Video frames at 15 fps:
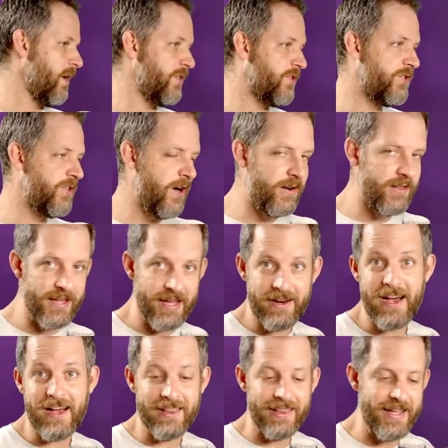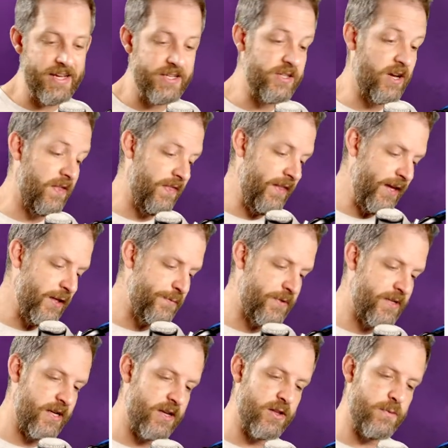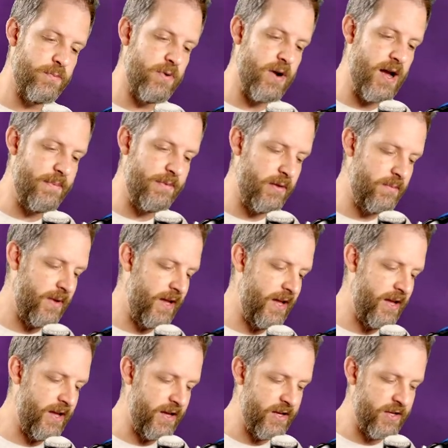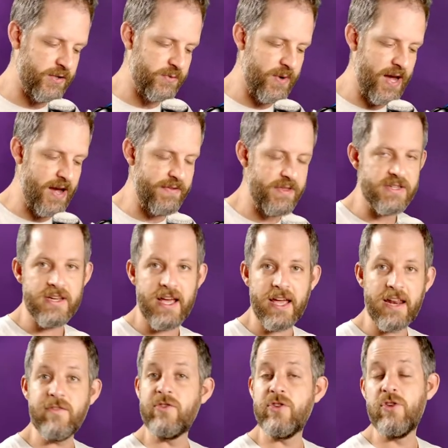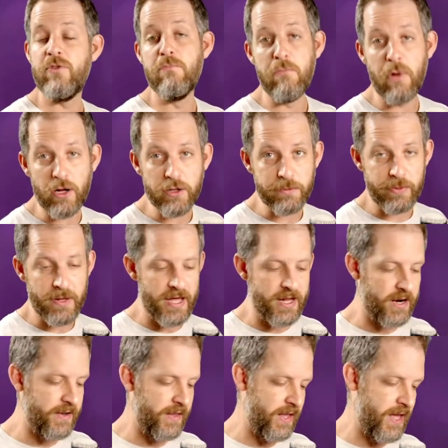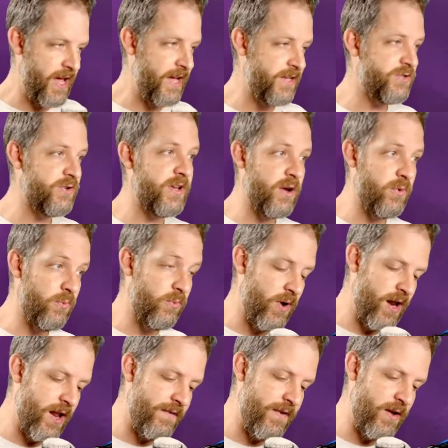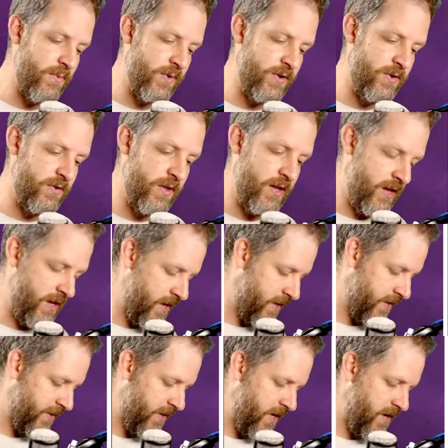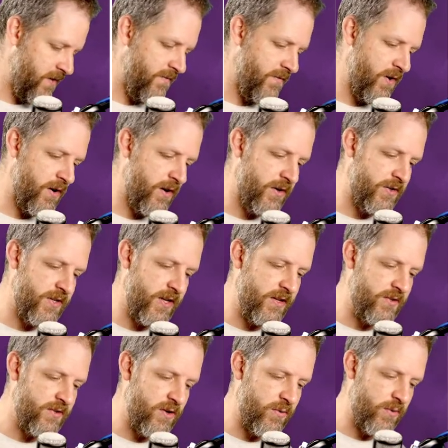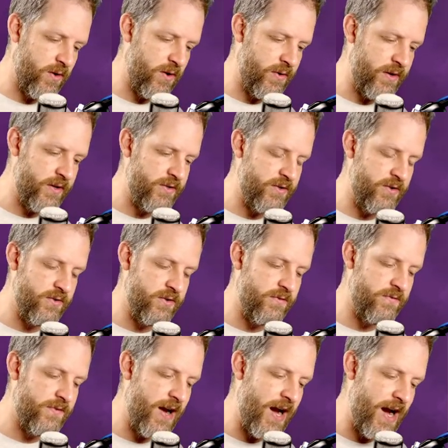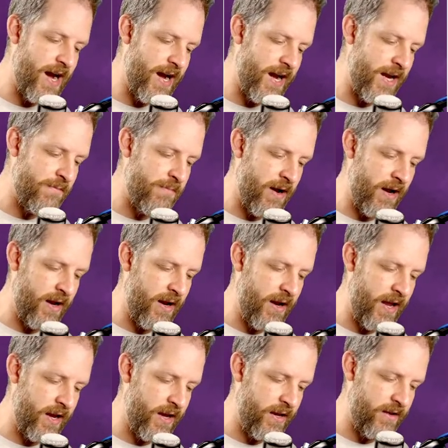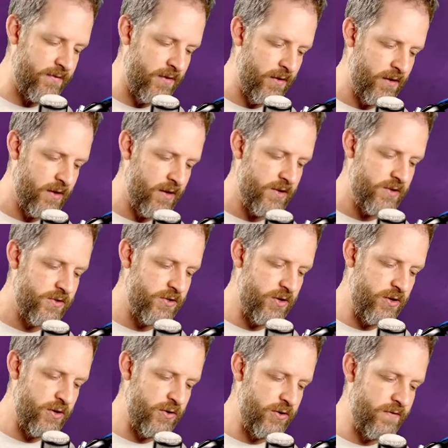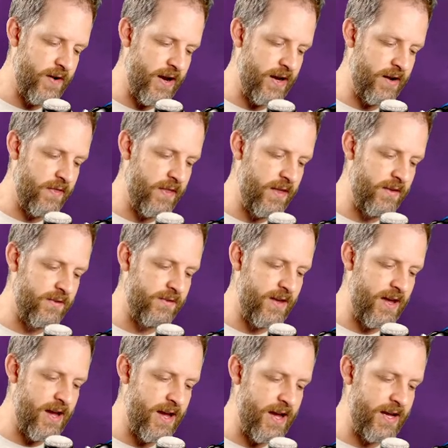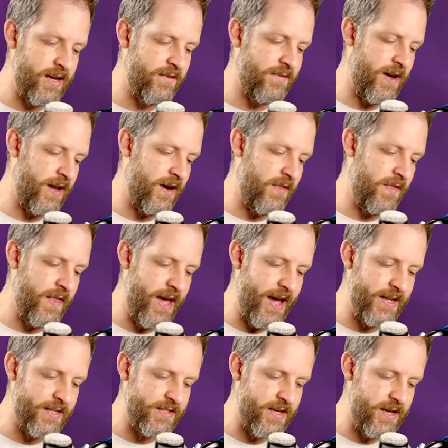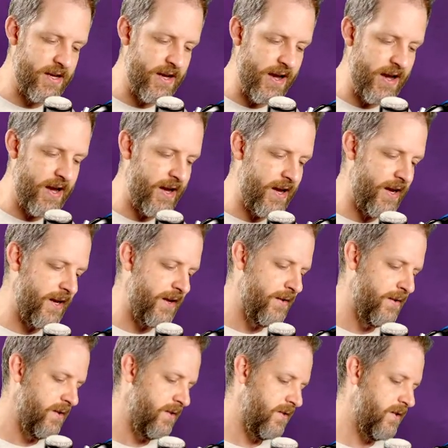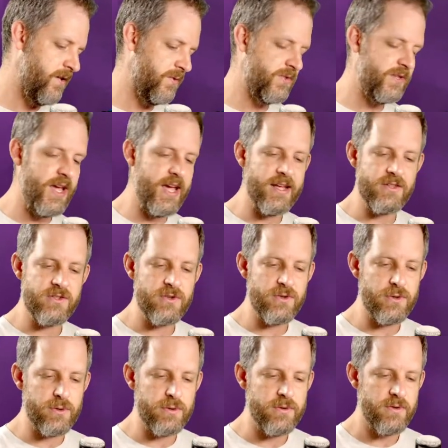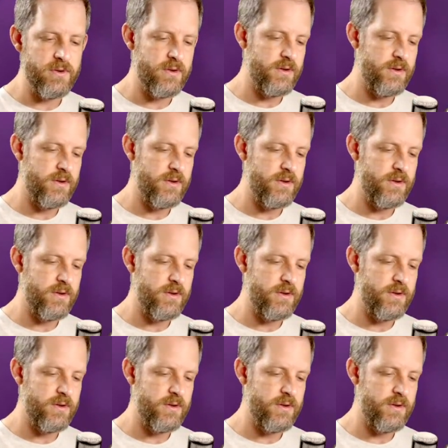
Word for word: but certainly not least on this particular problem is we have this negative 2 multiplied onto the a. So to get rid of it, we do the its inverse. And so we're going to divide by negative 2, divide on this side, divide on that side. Those cancel,